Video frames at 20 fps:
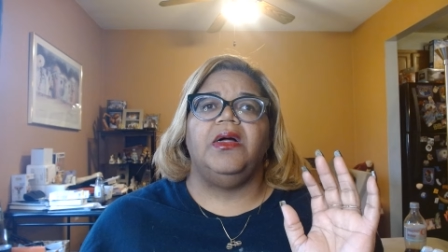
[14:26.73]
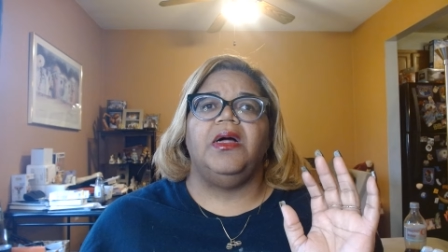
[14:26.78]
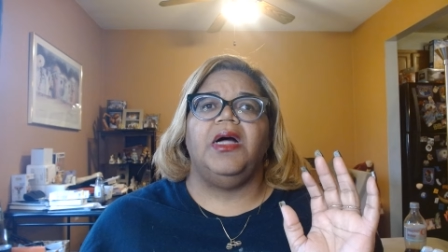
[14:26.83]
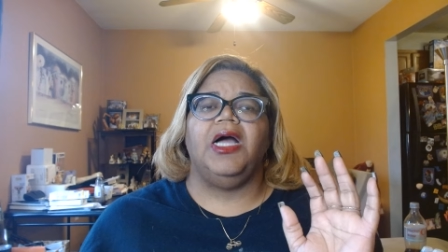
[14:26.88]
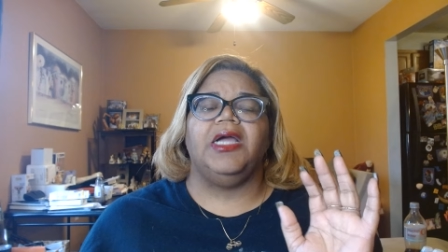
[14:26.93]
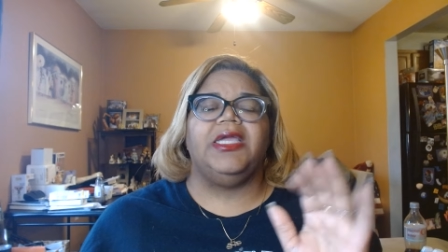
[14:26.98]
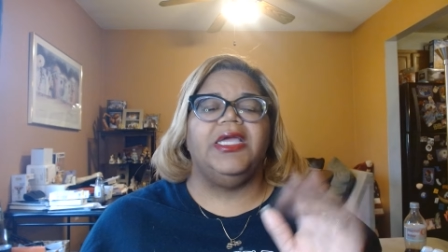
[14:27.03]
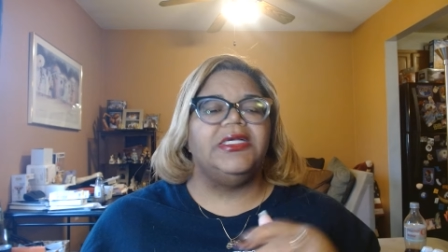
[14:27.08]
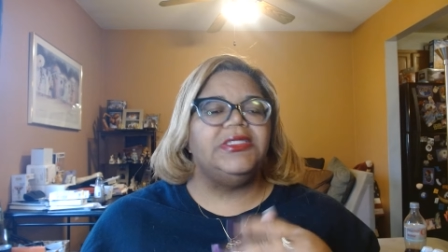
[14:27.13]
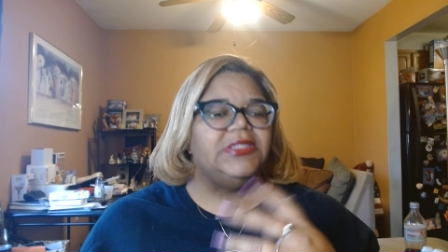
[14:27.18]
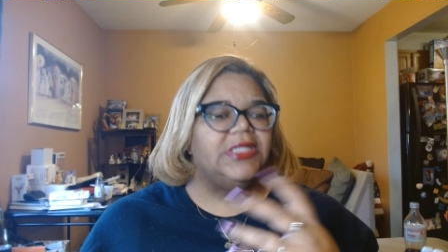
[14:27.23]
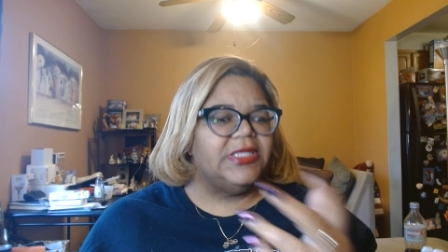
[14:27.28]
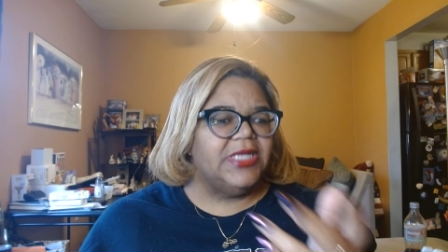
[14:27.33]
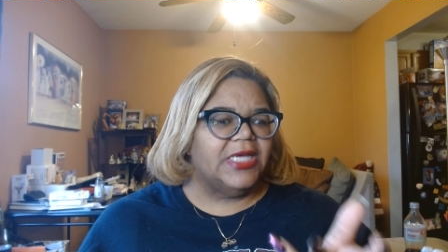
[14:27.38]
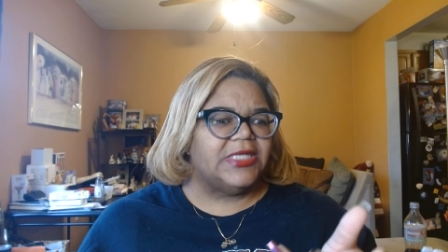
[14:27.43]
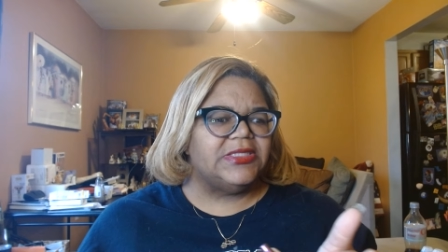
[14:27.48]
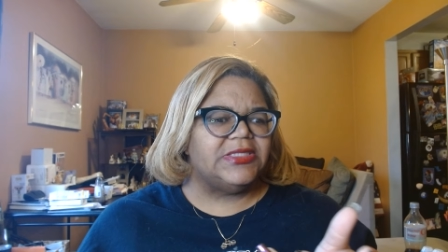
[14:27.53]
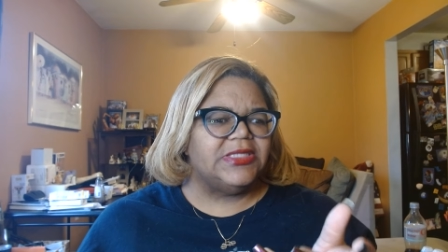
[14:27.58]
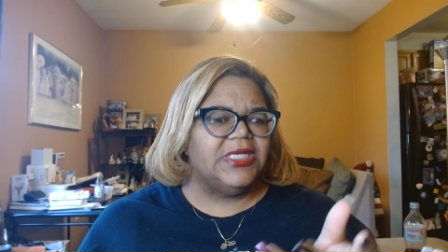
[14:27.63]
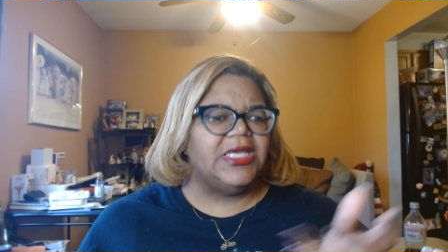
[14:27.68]
I guess the
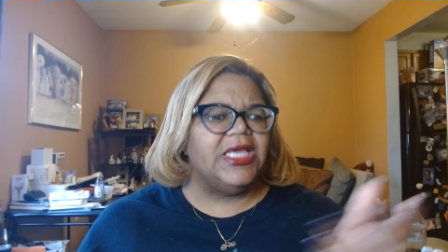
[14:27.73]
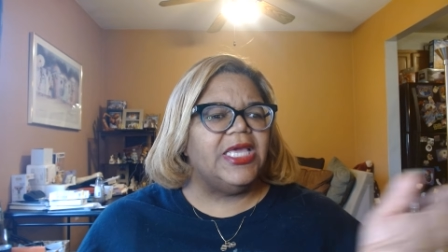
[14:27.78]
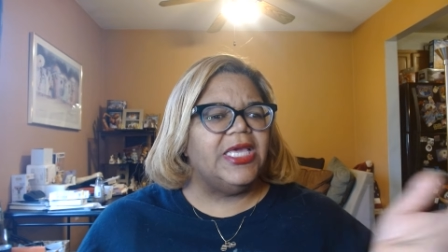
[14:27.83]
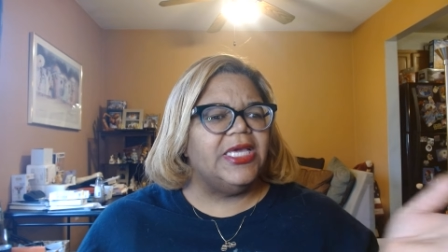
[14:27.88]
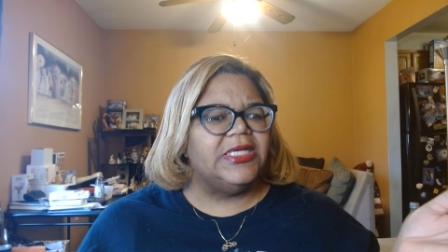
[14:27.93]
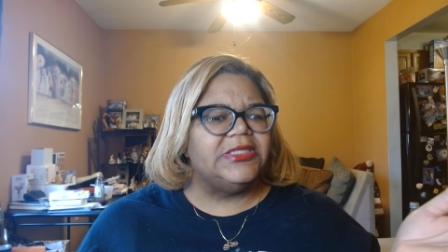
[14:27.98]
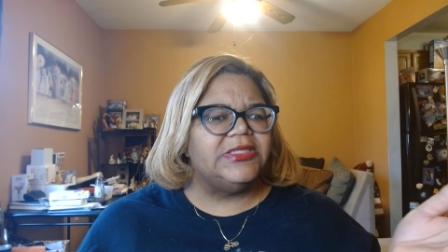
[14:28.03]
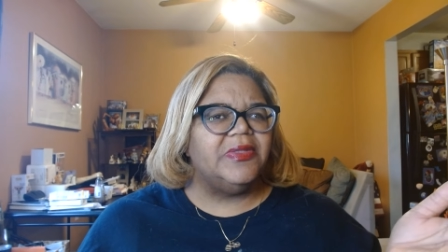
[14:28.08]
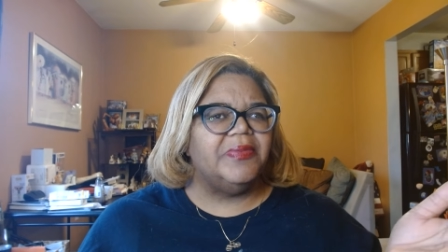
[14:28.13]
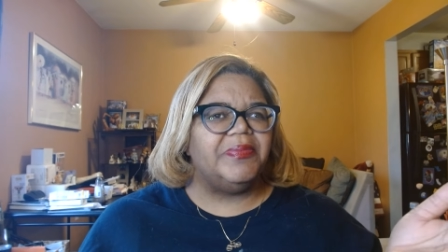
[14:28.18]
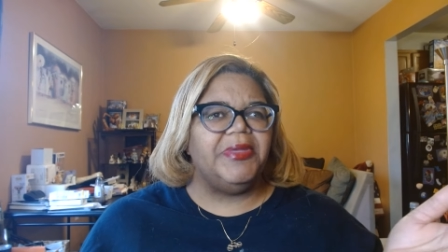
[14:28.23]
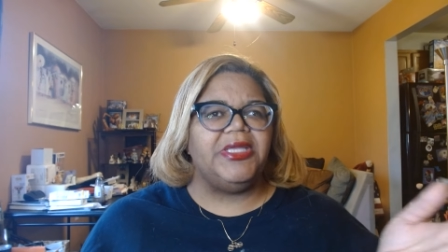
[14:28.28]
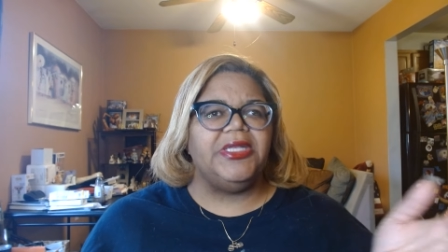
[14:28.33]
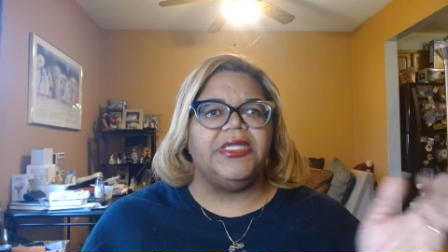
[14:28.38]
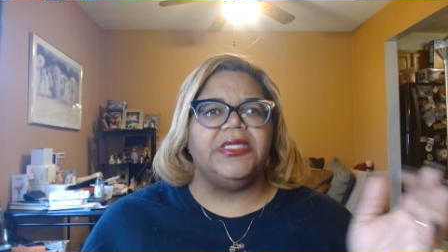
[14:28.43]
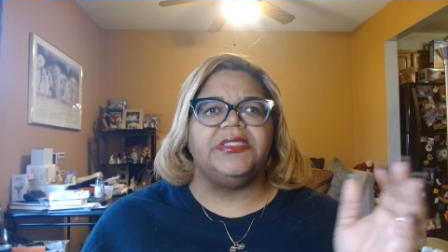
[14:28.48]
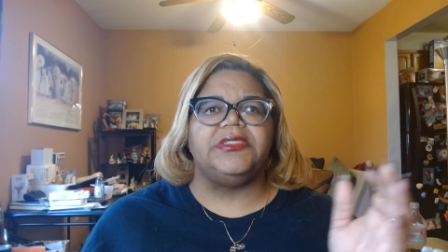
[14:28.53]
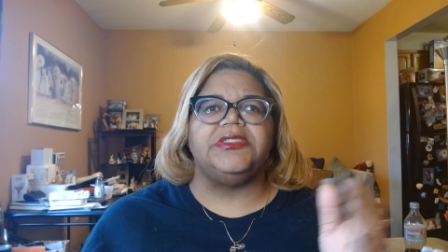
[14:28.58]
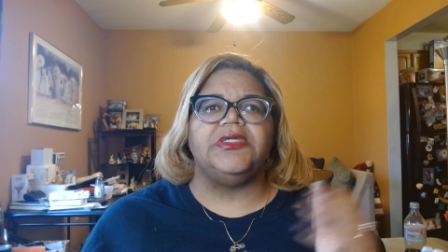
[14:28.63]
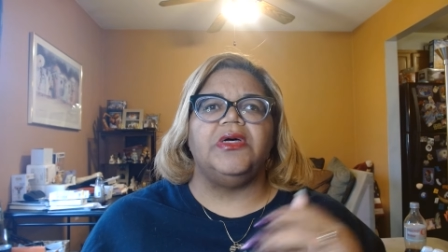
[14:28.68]
next scene is the
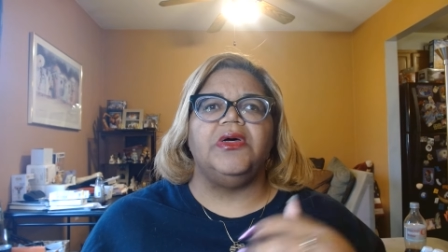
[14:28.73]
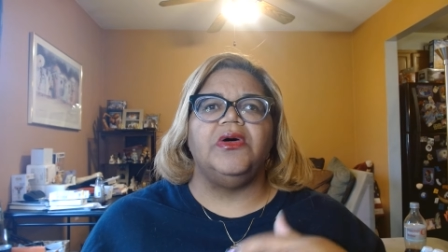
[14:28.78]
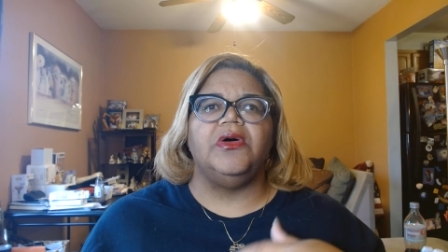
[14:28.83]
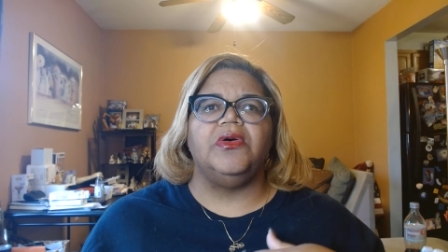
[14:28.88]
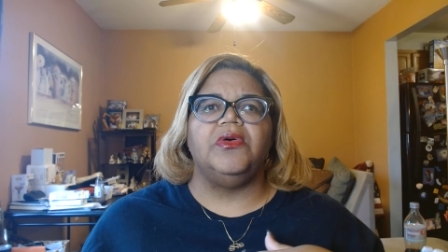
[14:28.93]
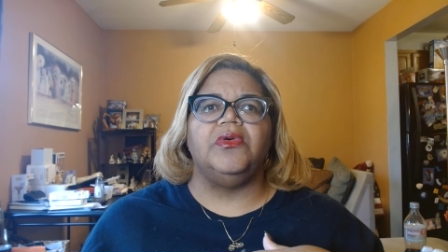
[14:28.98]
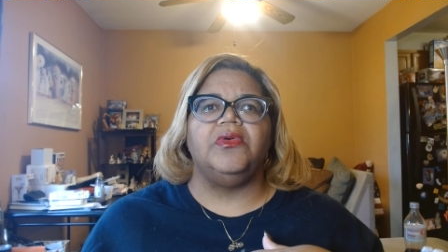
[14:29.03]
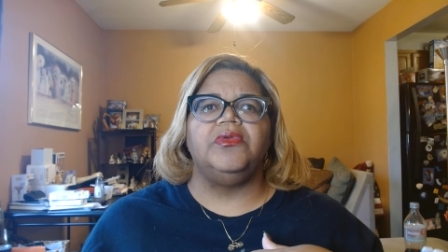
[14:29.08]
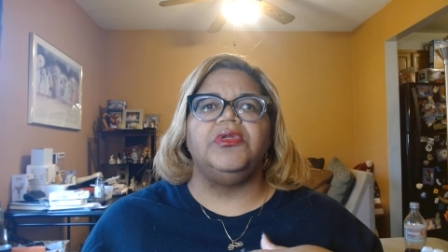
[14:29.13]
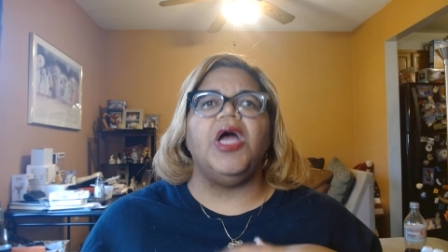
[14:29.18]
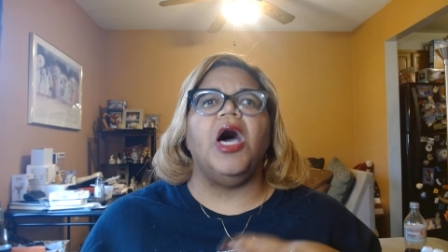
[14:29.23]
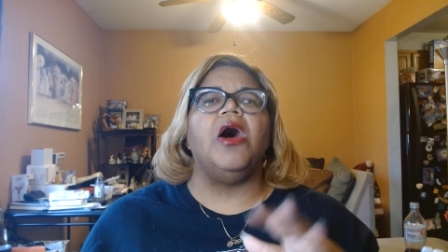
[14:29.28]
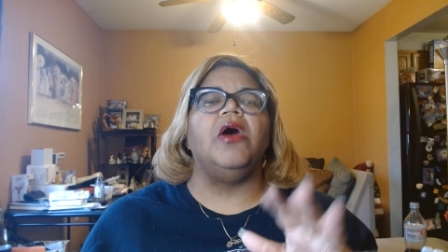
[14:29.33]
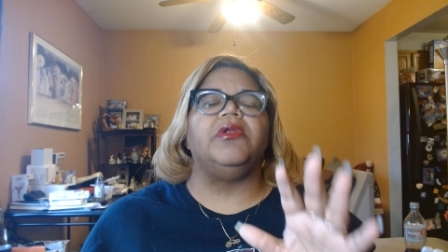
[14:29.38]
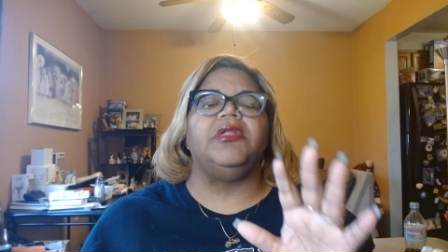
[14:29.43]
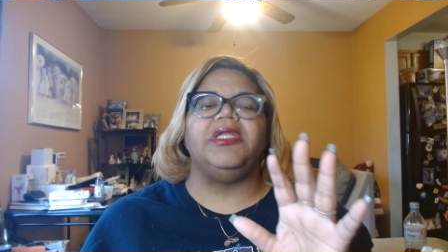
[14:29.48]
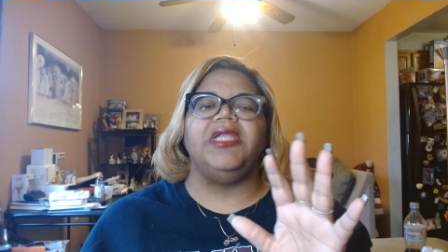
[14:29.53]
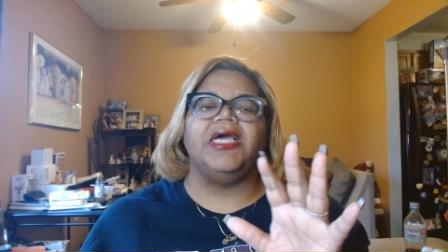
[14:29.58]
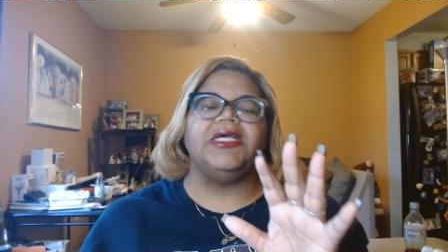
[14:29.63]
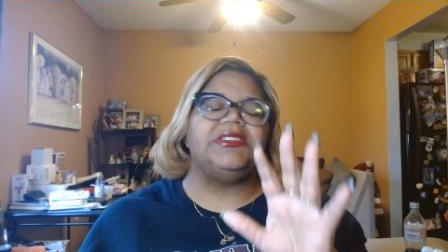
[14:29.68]
meeting. So no,
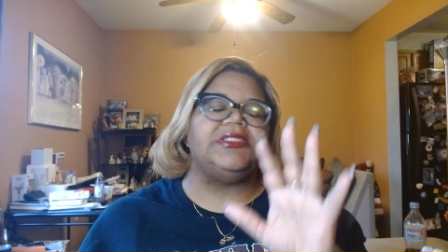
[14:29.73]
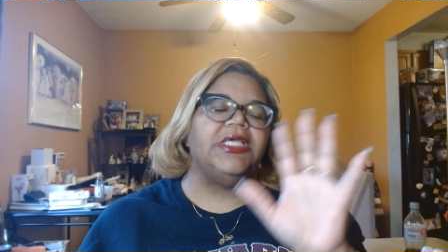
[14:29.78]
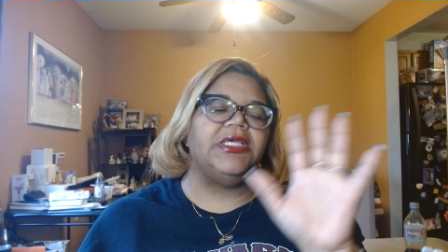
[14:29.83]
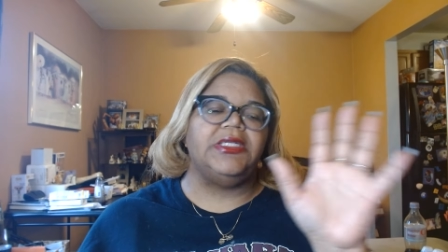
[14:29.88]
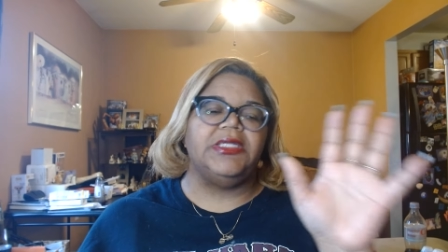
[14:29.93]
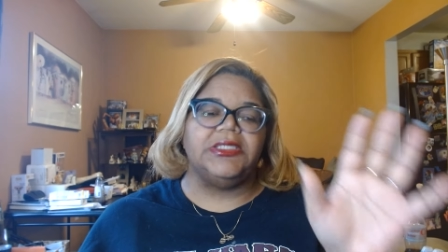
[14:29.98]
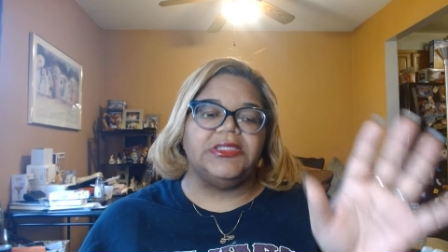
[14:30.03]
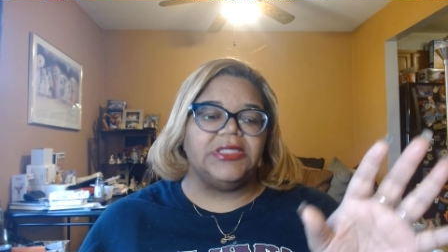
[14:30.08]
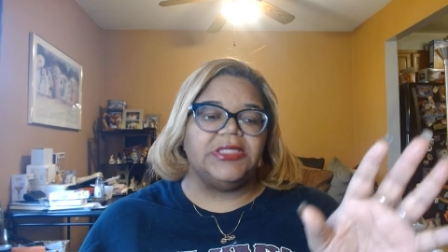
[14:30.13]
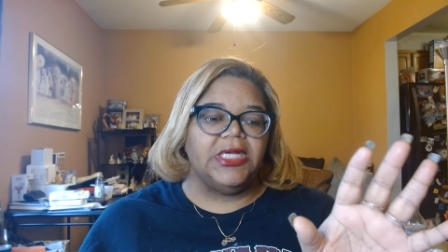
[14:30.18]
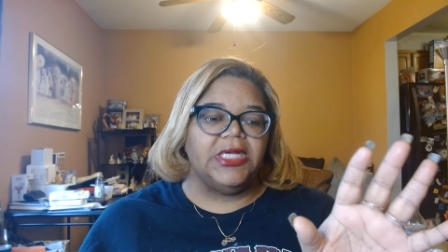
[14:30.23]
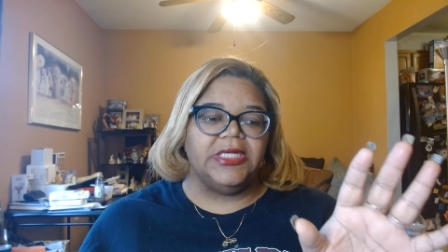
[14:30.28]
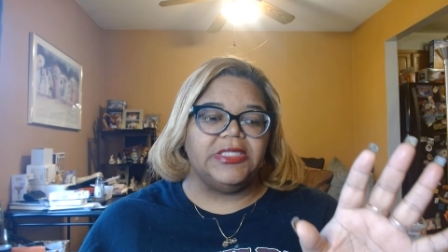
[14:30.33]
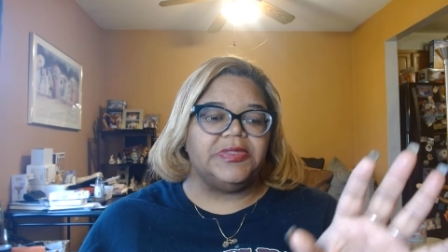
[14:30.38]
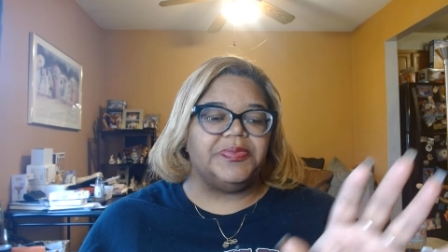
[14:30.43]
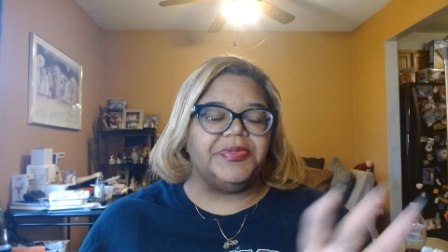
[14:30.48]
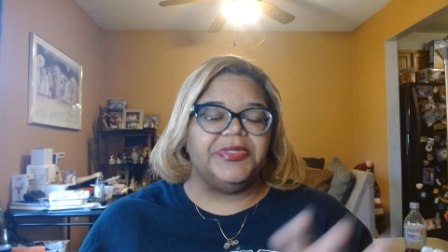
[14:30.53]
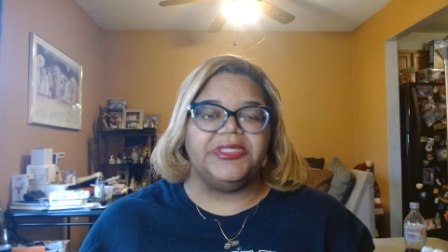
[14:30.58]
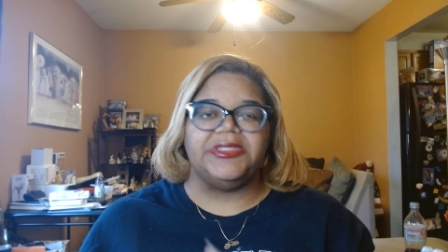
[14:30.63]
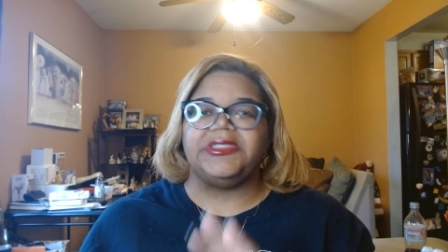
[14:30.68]
the next scene is the
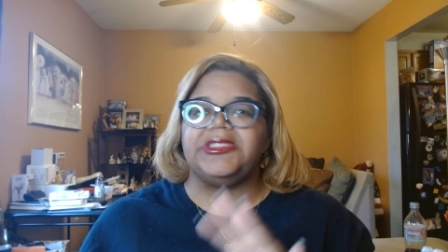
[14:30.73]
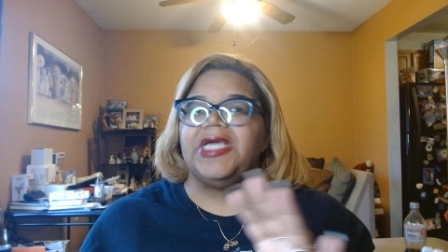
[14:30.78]
husbands.